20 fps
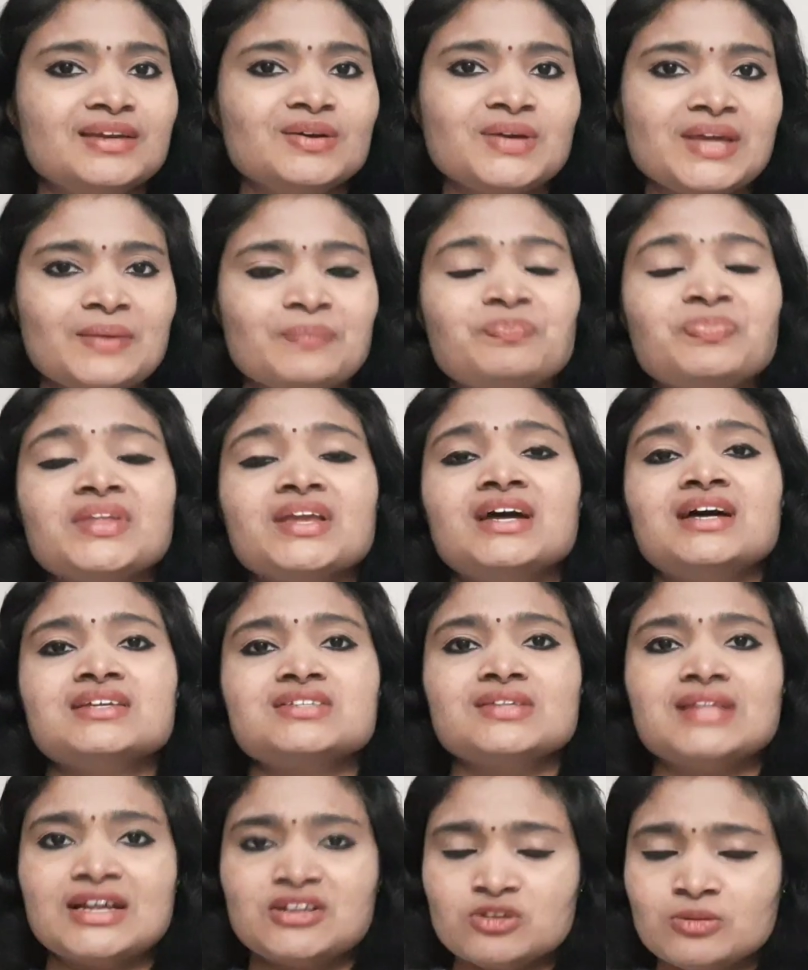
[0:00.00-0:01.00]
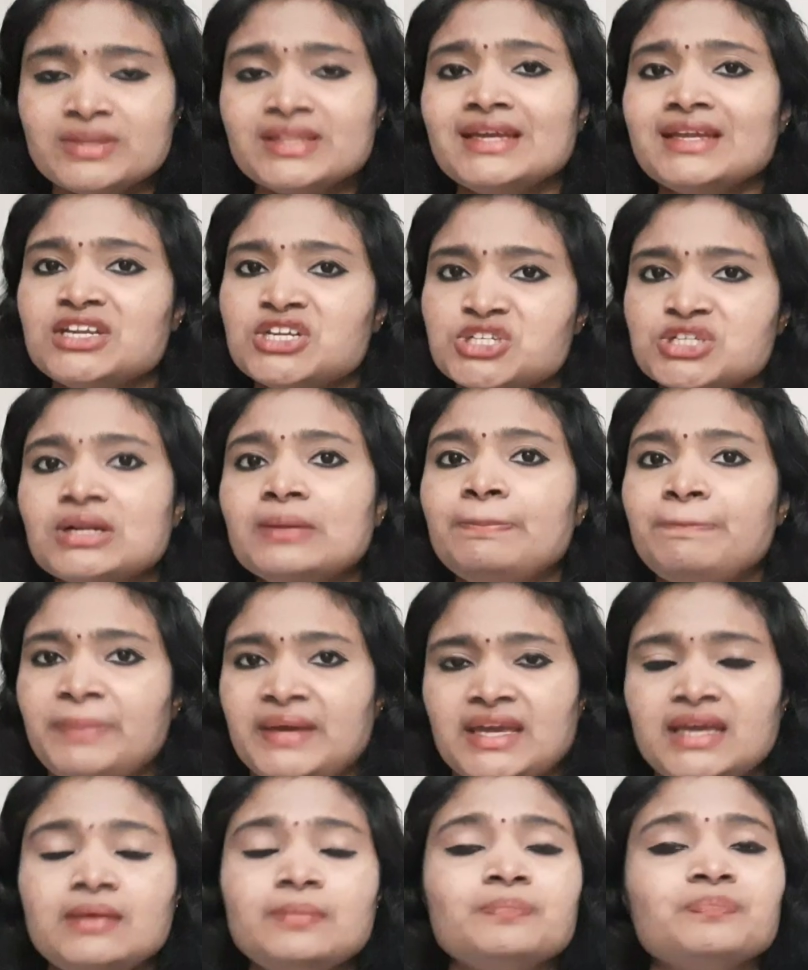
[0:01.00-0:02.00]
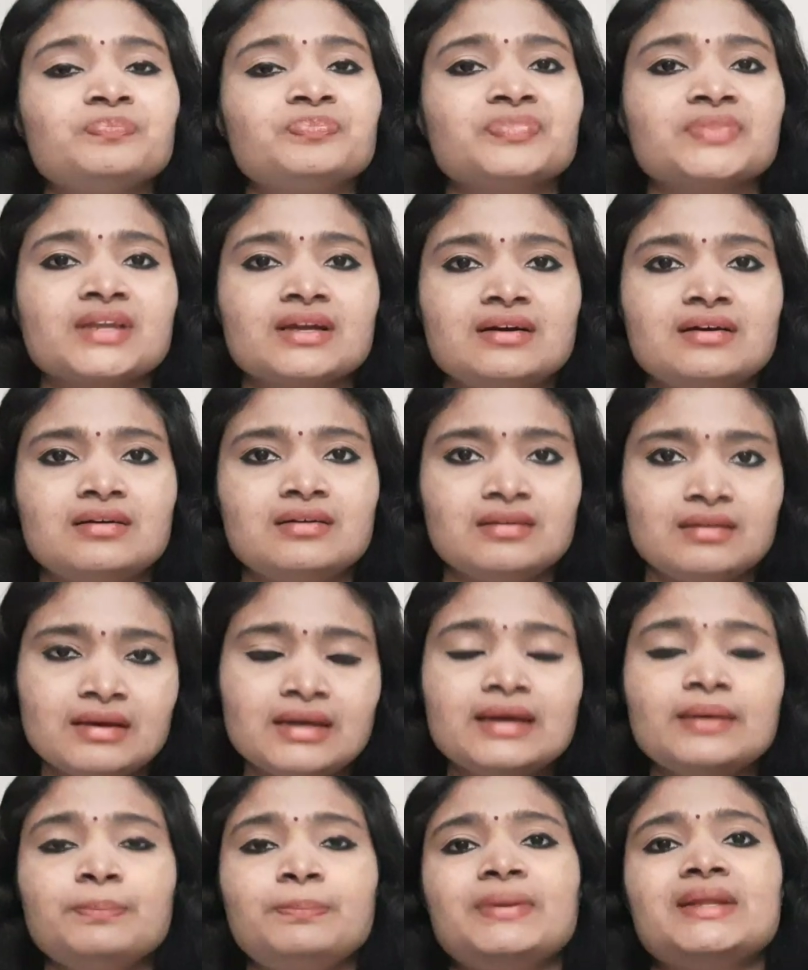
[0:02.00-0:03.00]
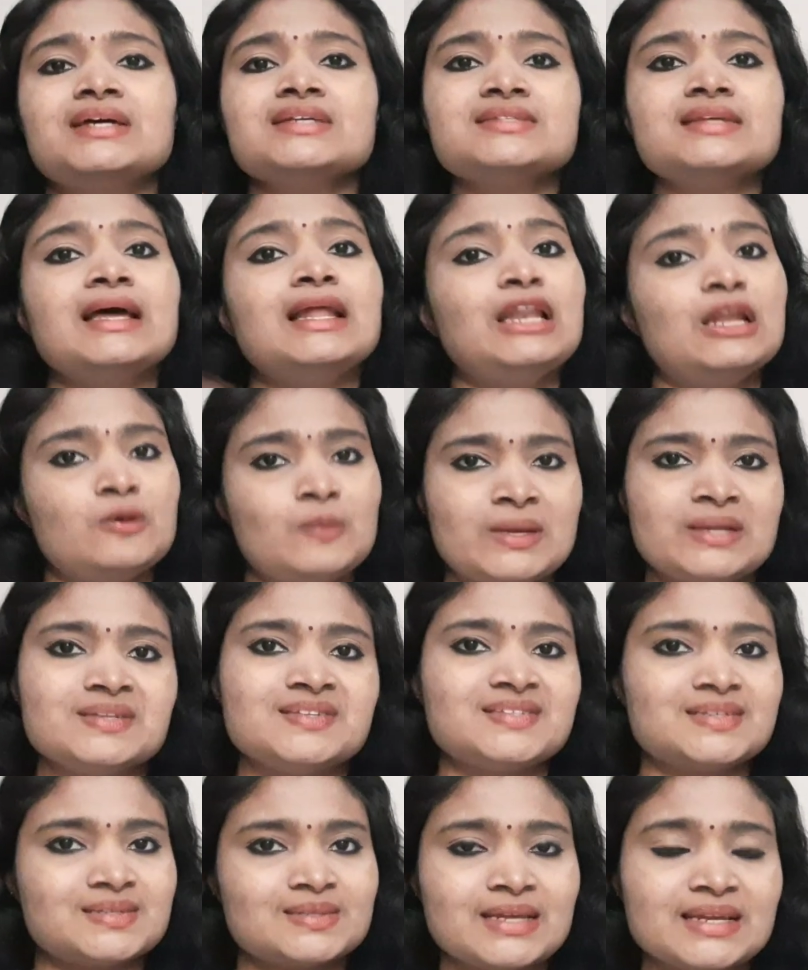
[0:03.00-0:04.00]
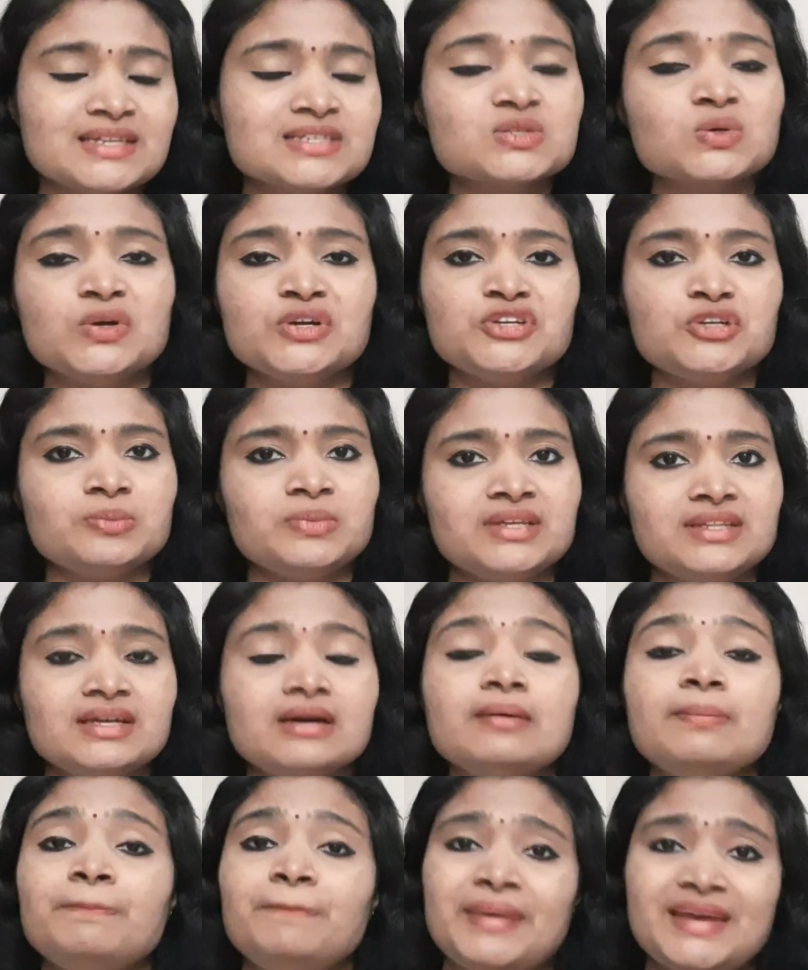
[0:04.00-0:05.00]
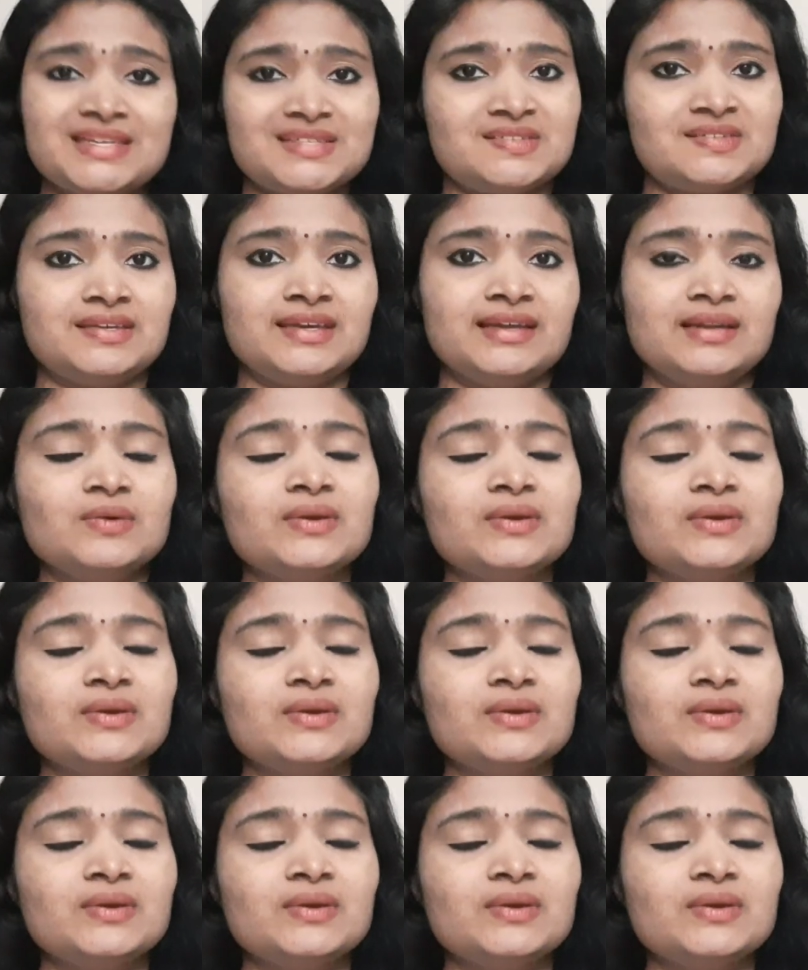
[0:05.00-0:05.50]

Okay, so that will be the initial pay plus allowances, that is going to be the pay scale.